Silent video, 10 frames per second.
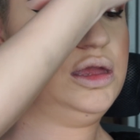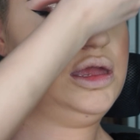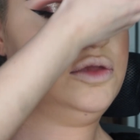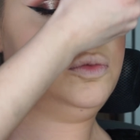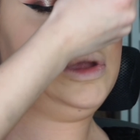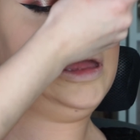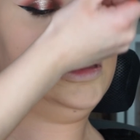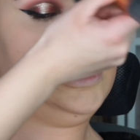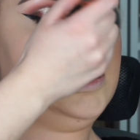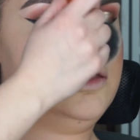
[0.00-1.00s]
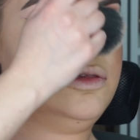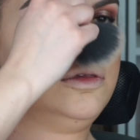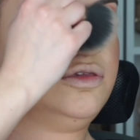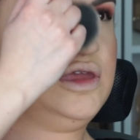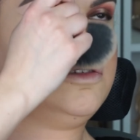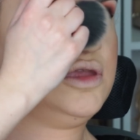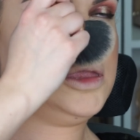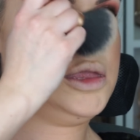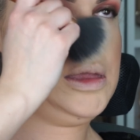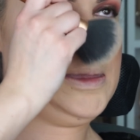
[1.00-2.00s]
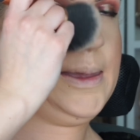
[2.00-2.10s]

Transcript: as well as setting.